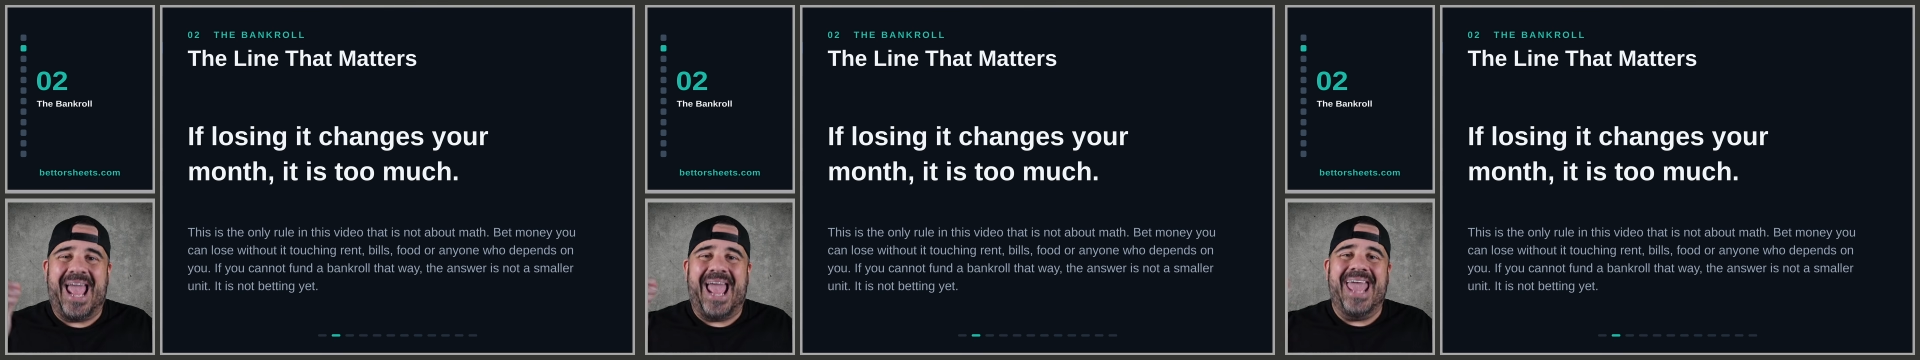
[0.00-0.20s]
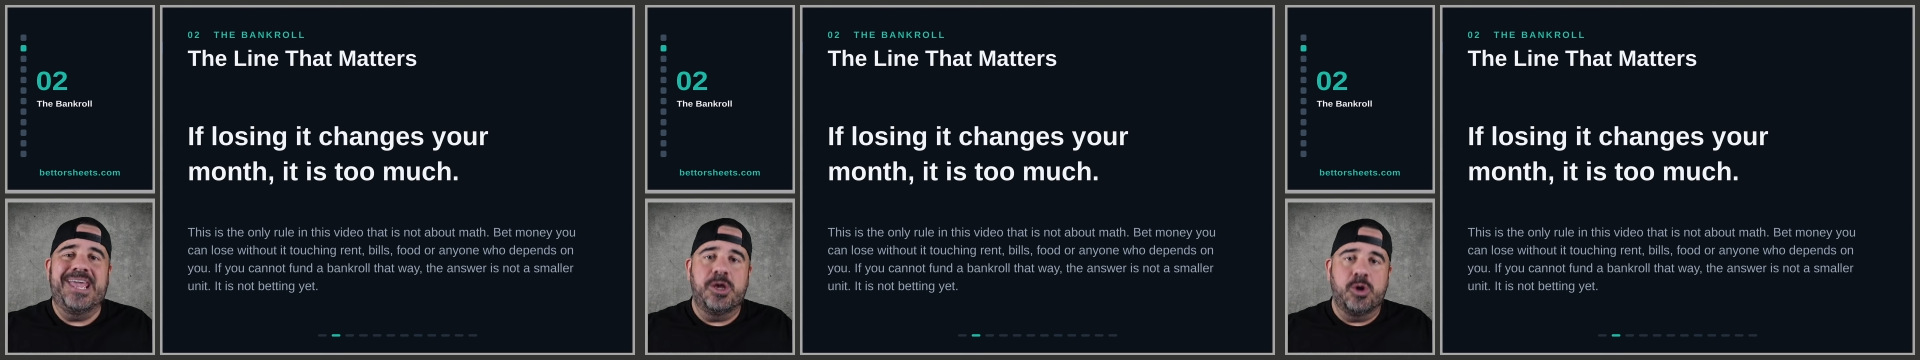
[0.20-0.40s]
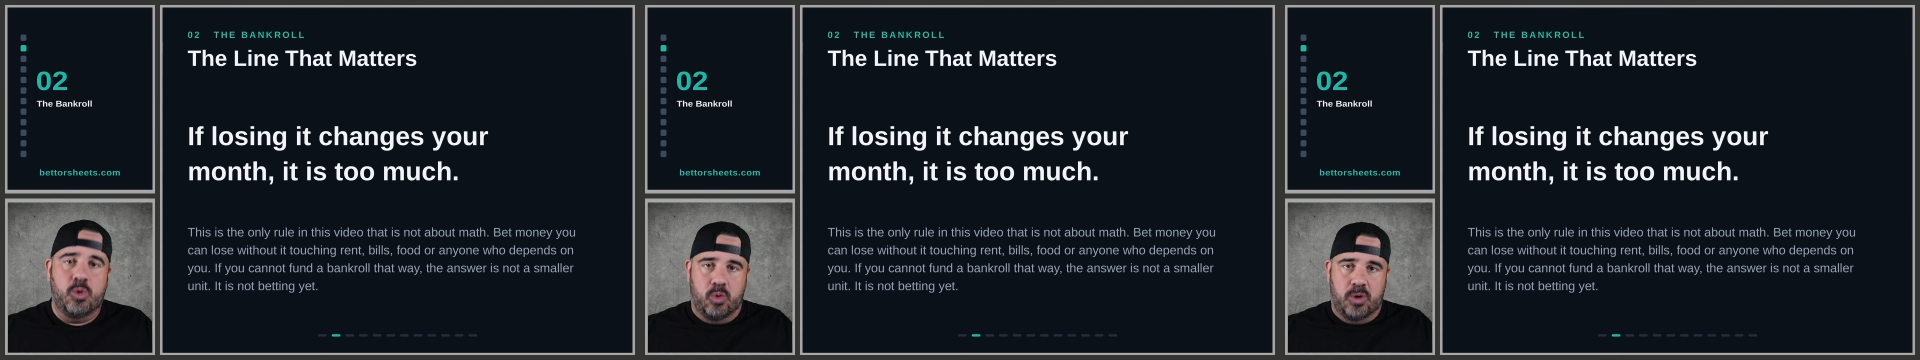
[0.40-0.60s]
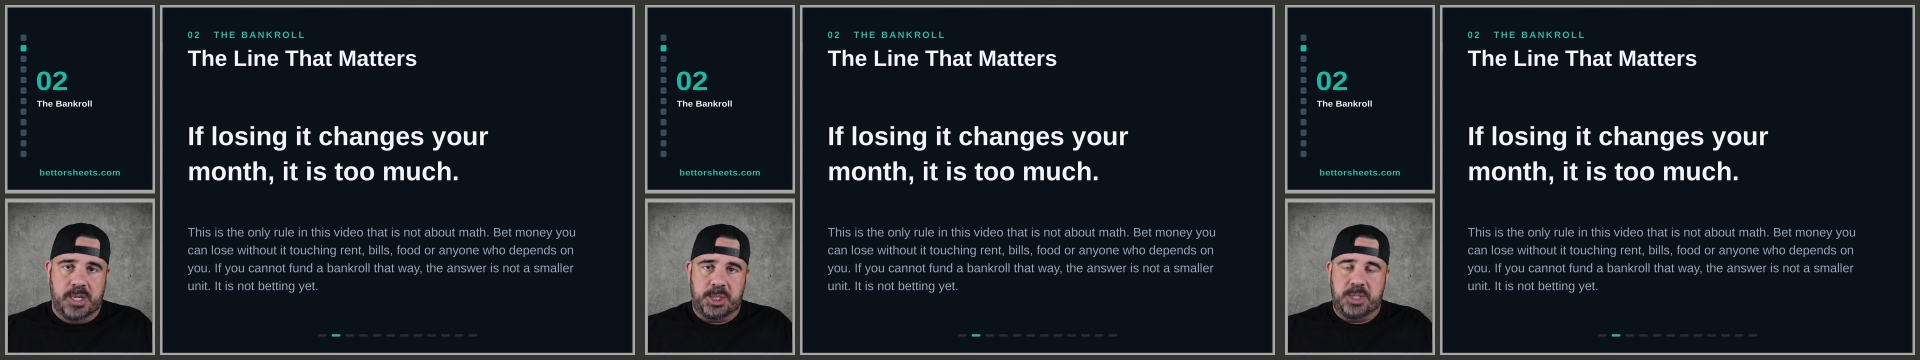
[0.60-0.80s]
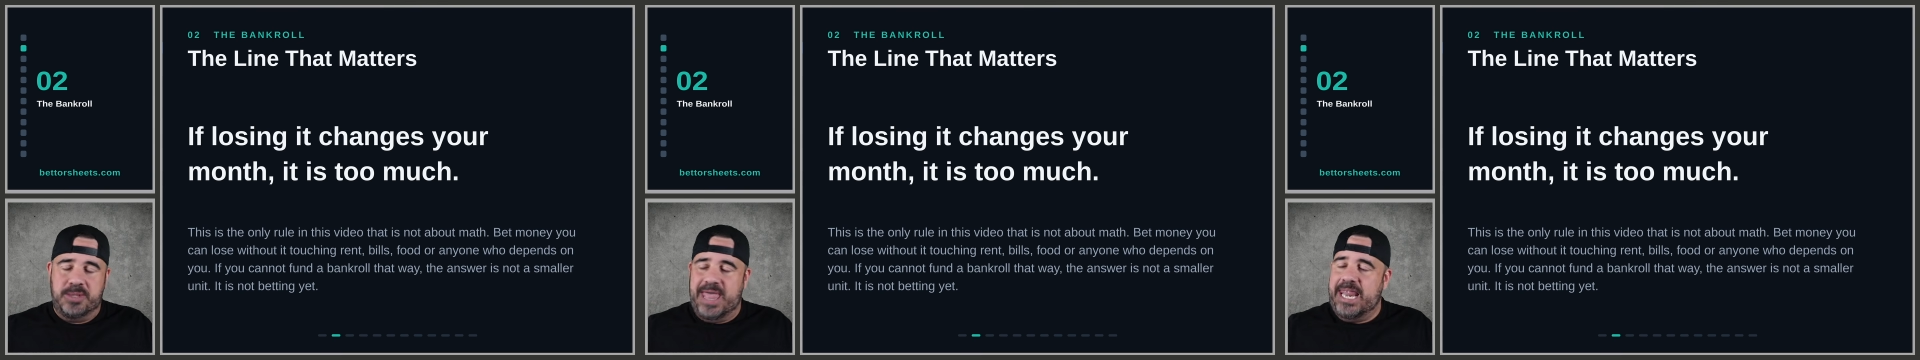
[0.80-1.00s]

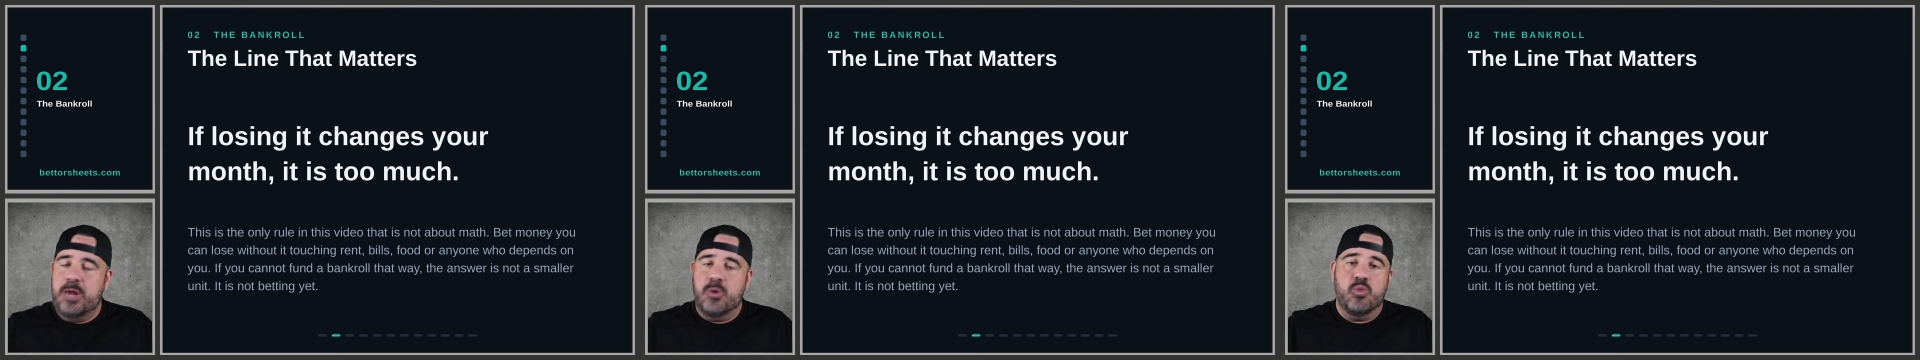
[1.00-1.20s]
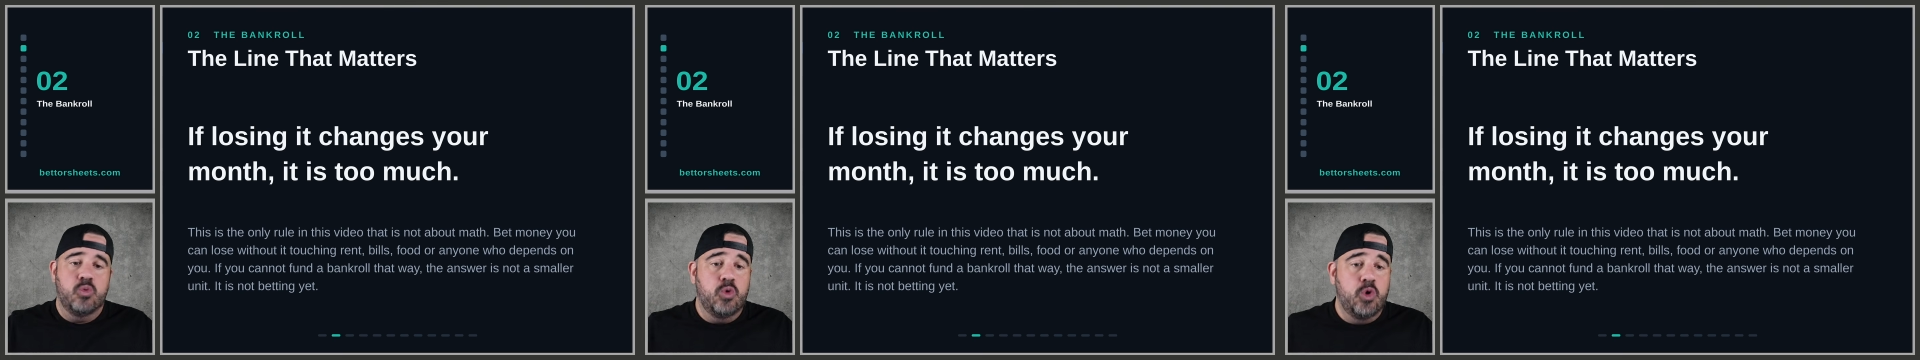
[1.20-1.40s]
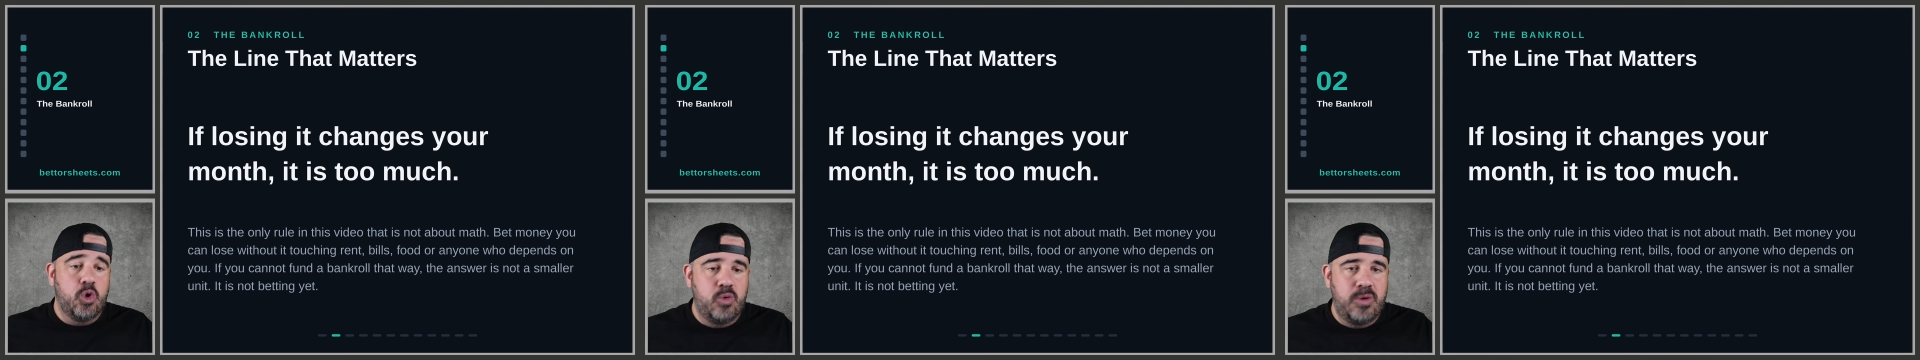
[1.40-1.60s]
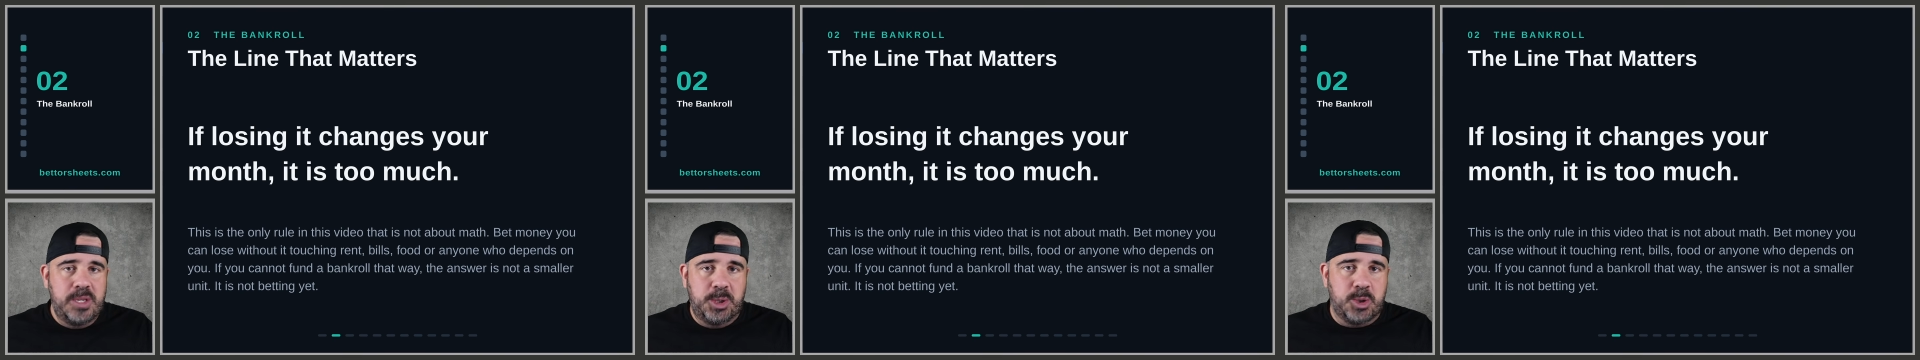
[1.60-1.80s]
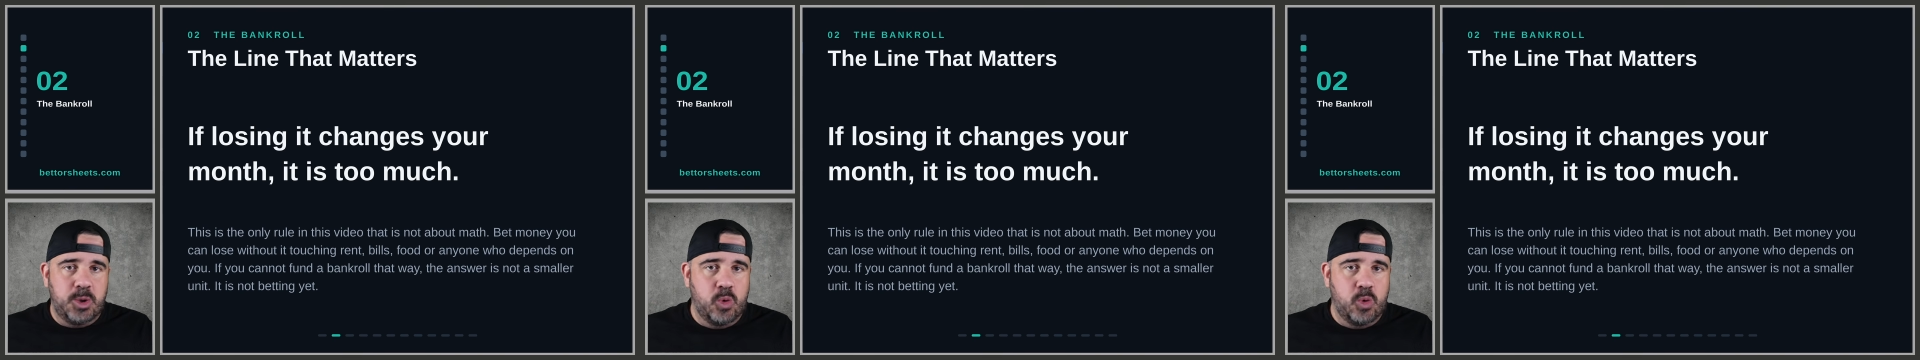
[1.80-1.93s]
anguish that it ruins